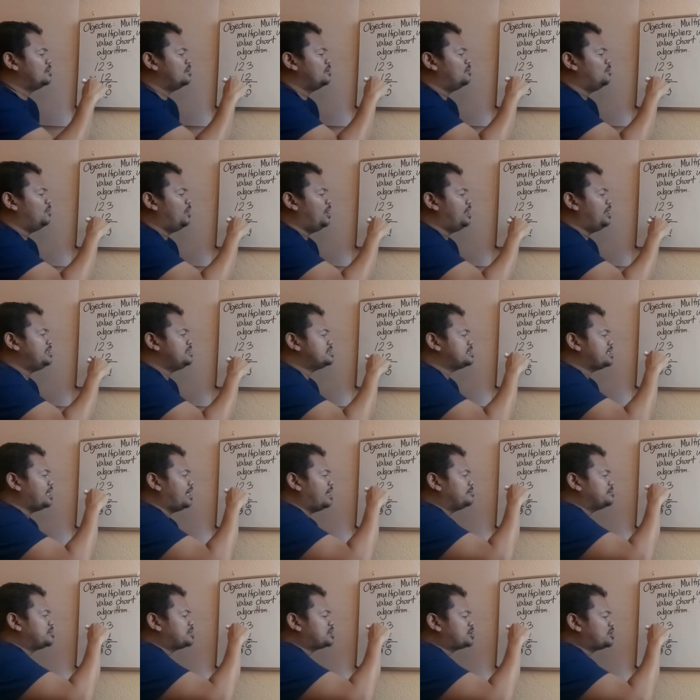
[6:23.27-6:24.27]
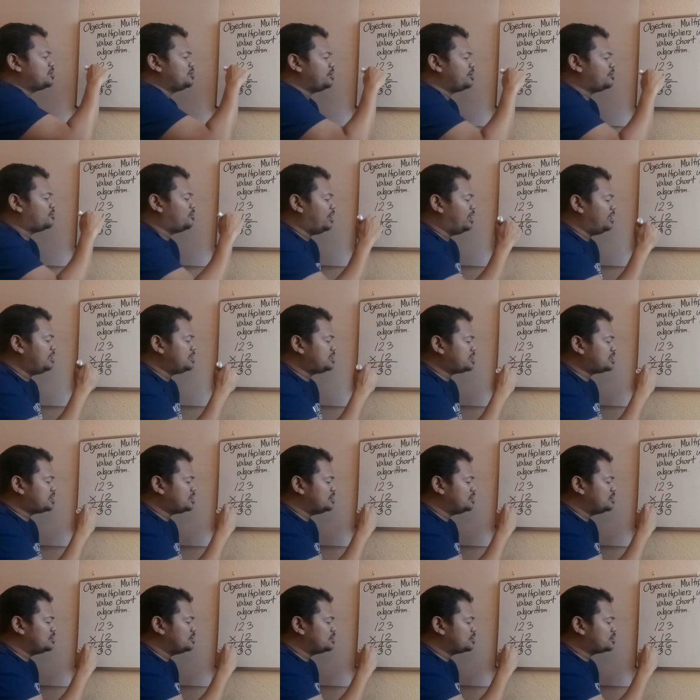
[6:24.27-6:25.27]
1 times 2 equals
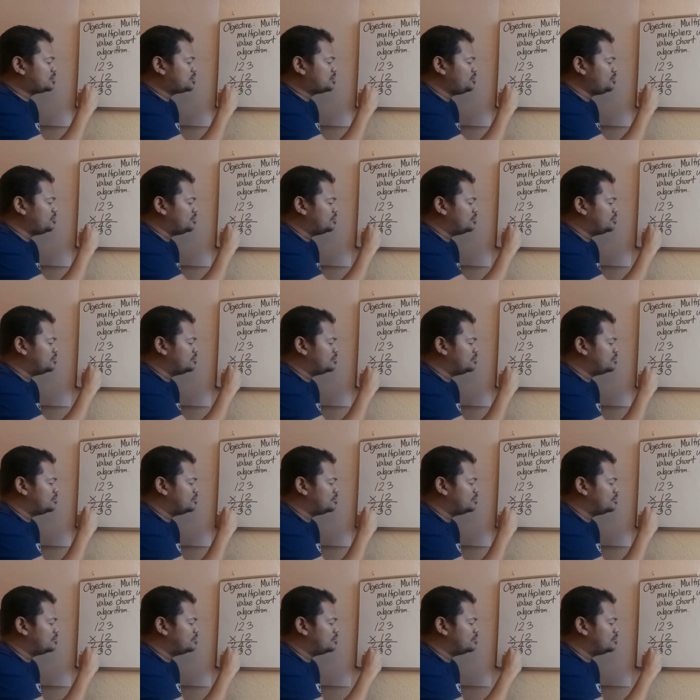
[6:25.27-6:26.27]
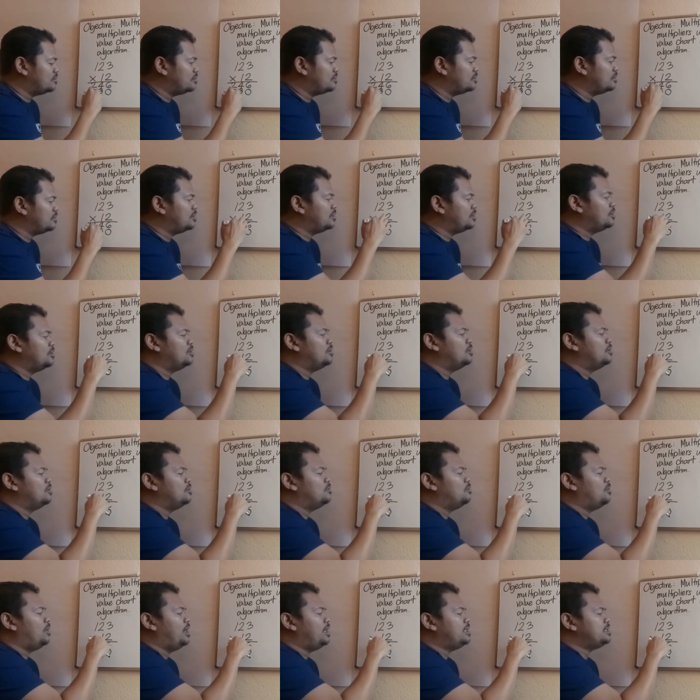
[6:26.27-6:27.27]
2.
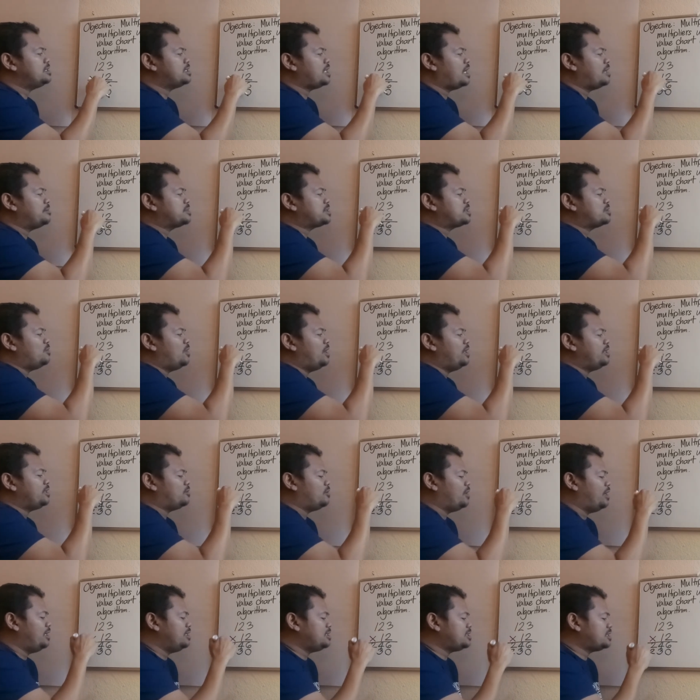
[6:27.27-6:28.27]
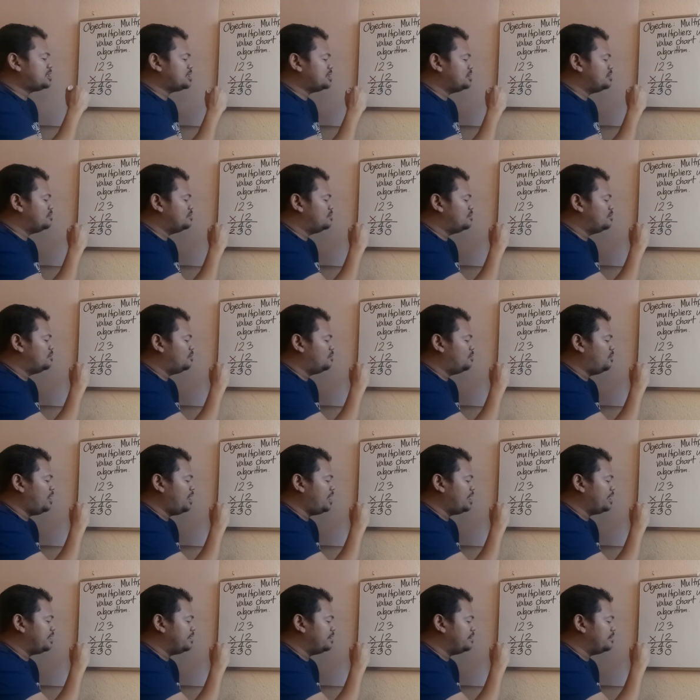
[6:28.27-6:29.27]
1 times 1 equals
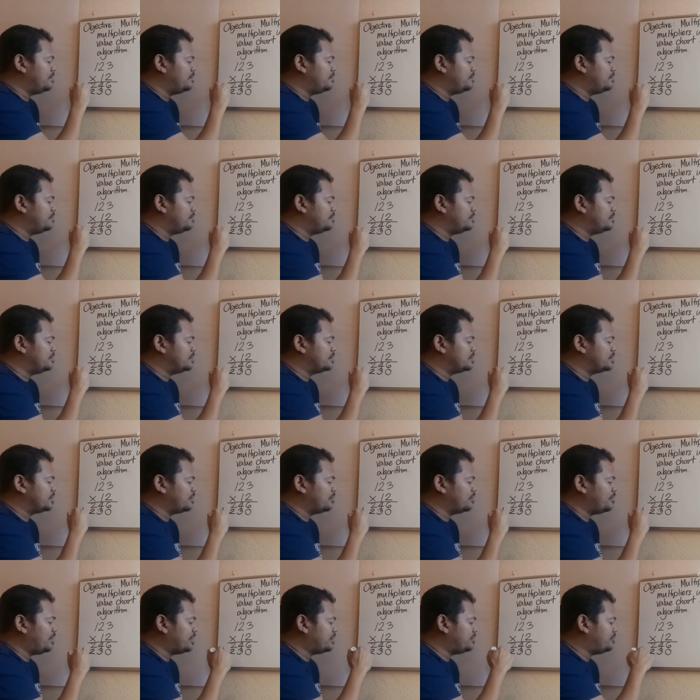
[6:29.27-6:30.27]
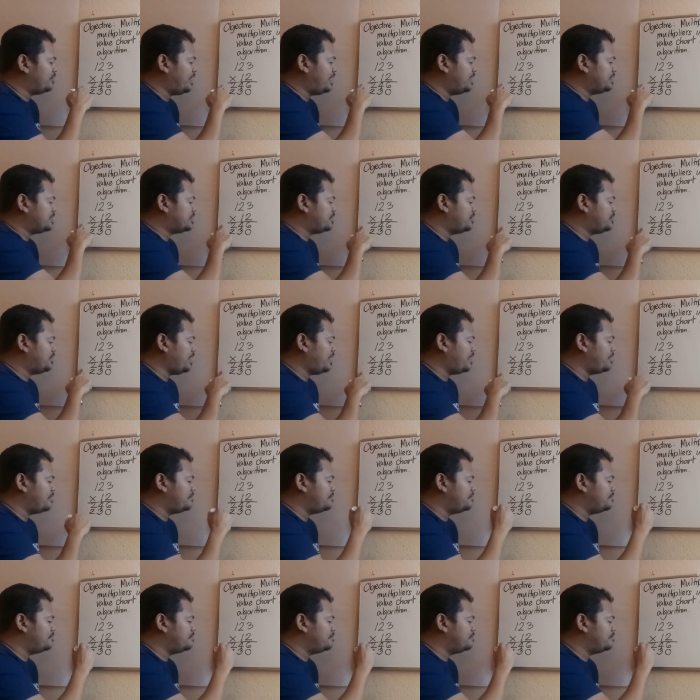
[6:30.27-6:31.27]
1. So you write your answer there.